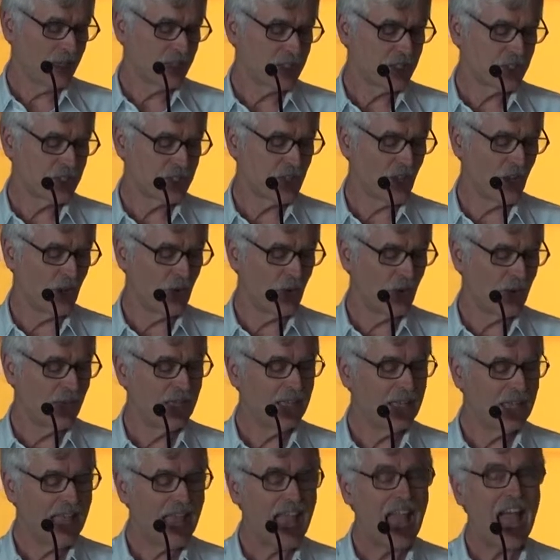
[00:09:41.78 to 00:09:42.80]

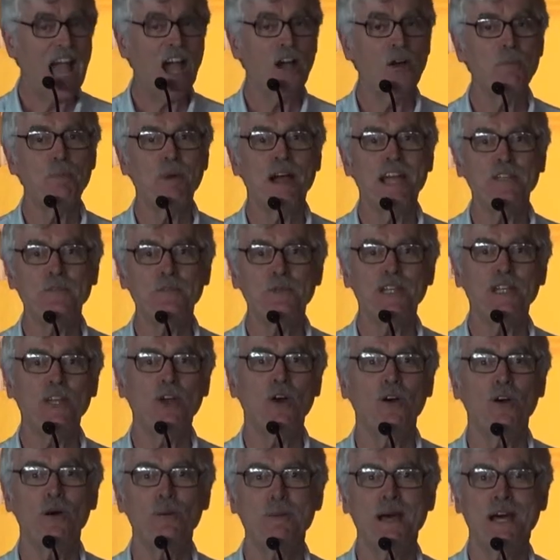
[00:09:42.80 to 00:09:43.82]
So, how might we
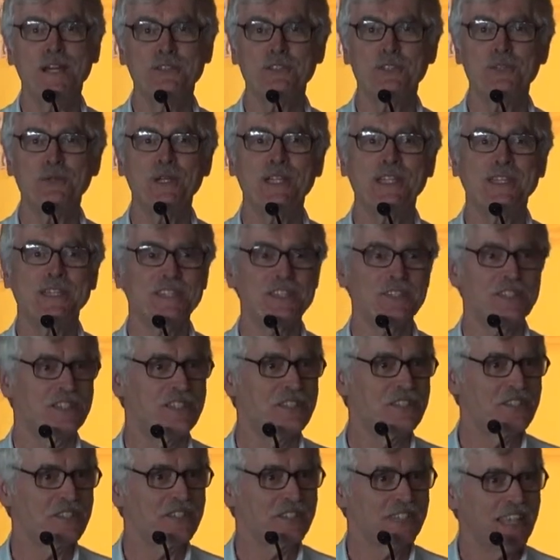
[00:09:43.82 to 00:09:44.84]
go about doing this?
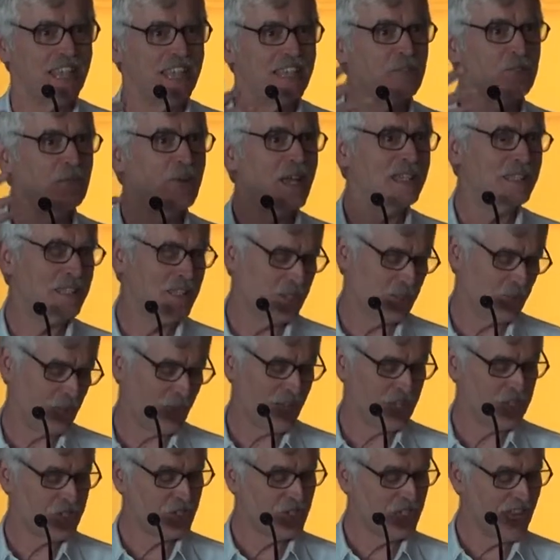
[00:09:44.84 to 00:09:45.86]
This is again Wendy's
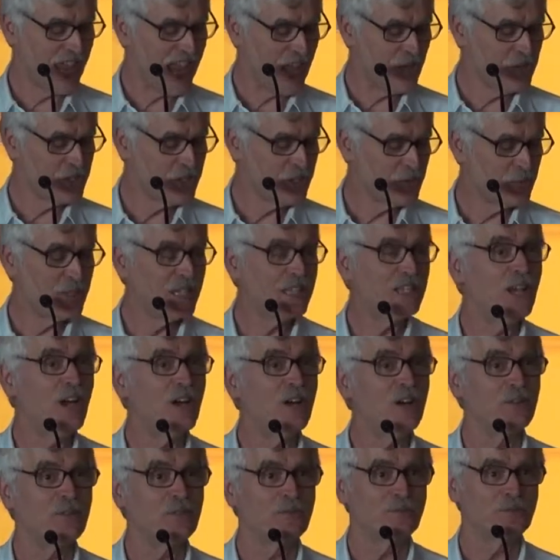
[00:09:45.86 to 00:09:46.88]
question. How should we
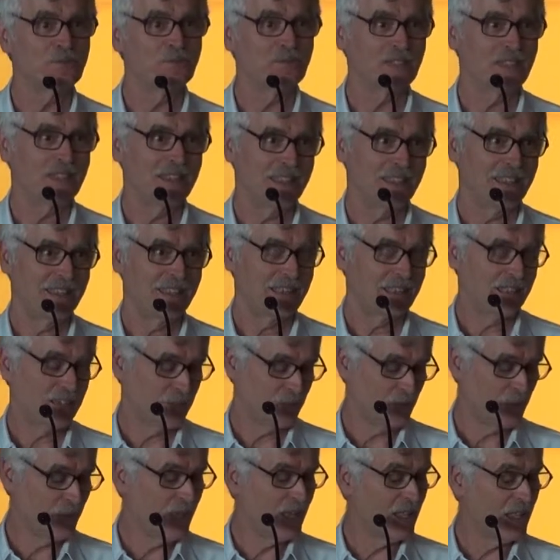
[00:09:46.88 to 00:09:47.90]
go?
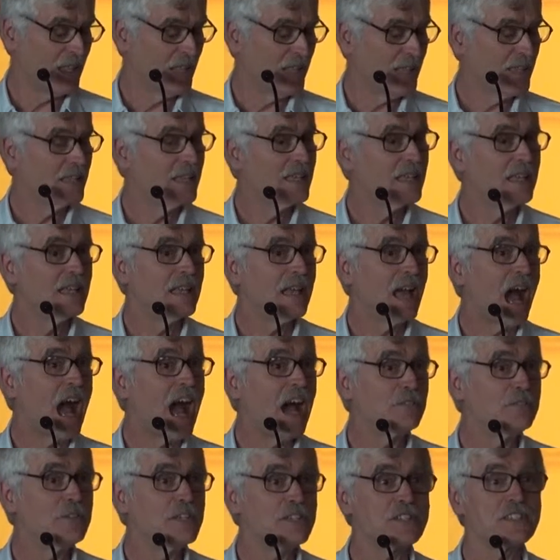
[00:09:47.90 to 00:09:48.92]
Well,
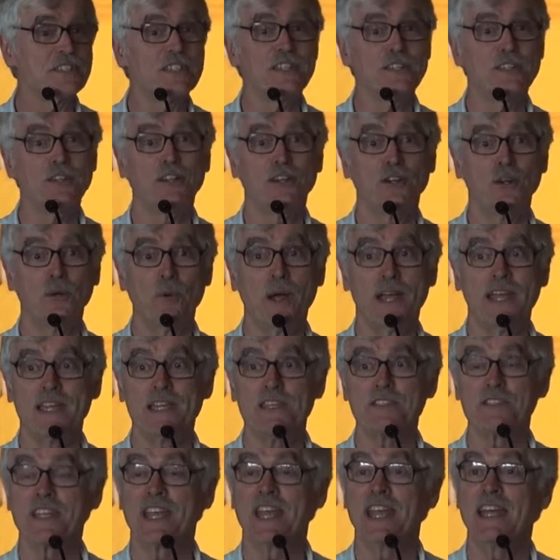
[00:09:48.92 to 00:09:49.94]
obviously there are
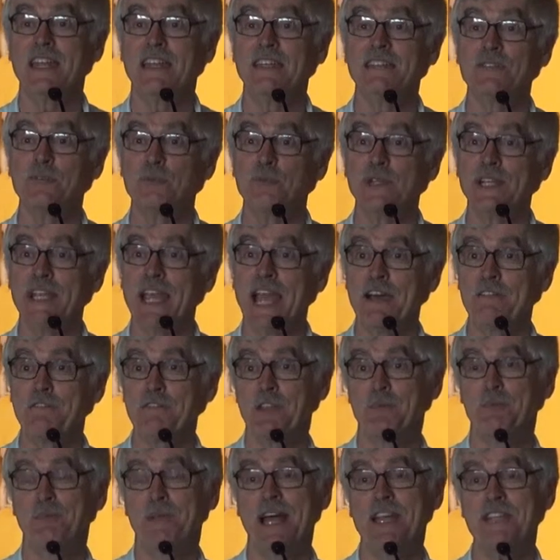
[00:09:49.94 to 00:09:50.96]
ways, and we
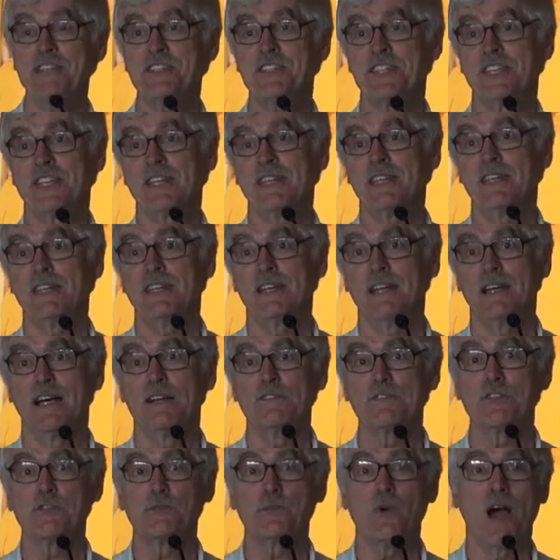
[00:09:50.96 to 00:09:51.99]
have the blessing
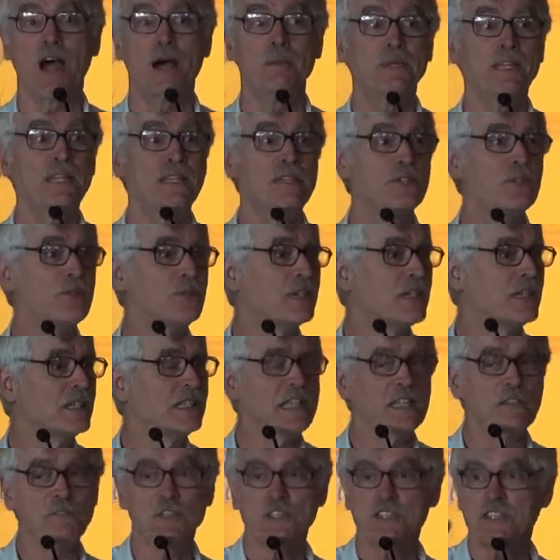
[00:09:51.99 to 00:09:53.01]
of Swami, who can
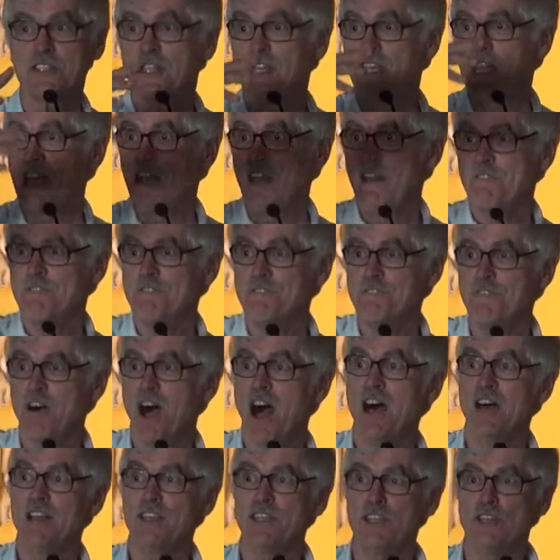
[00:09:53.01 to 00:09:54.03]
give us
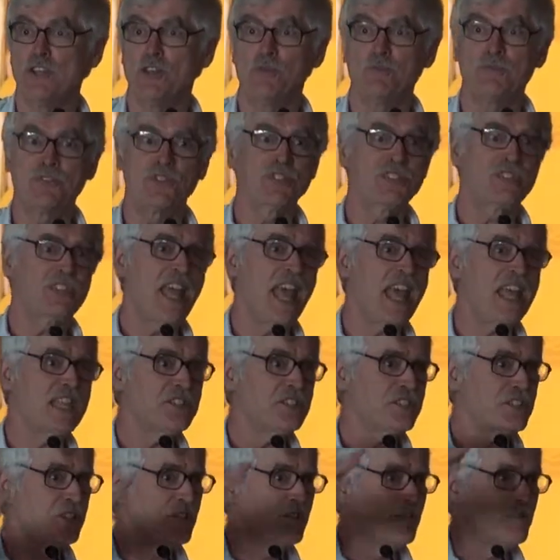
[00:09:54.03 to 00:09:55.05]
volumes,
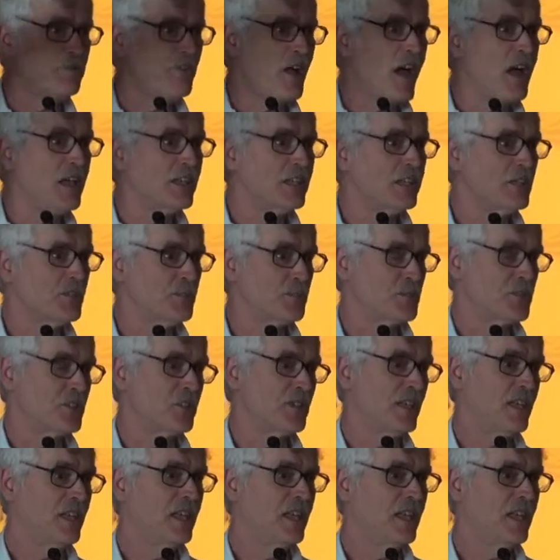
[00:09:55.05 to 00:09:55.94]
tens of volumes,